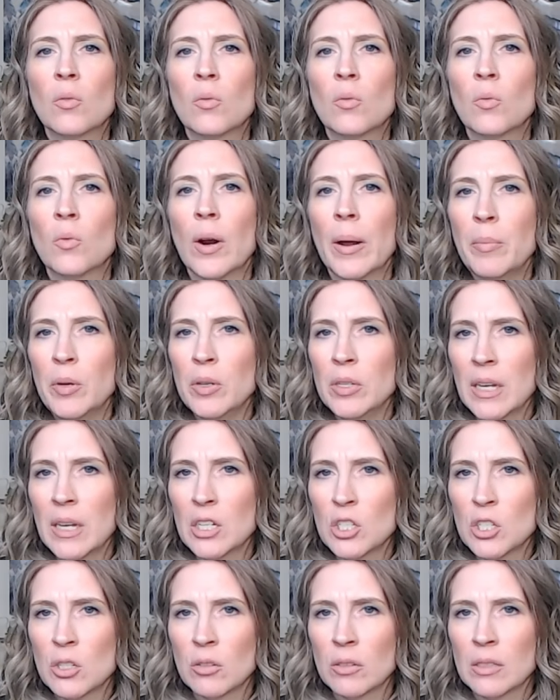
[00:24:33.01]

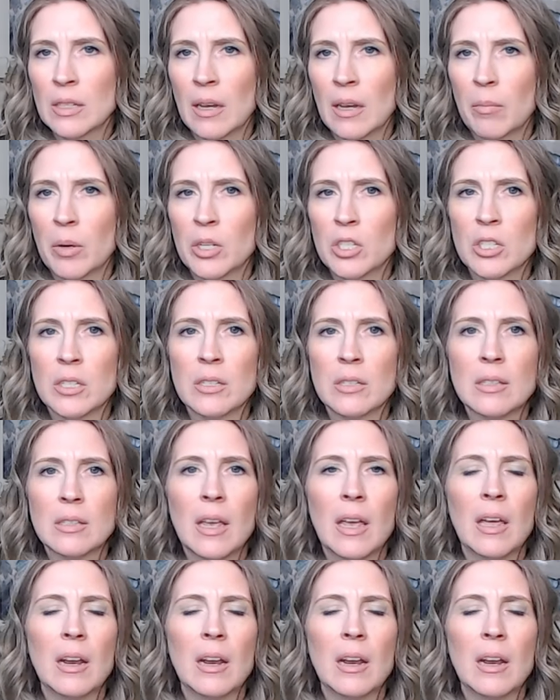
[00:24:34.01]
reputational damages,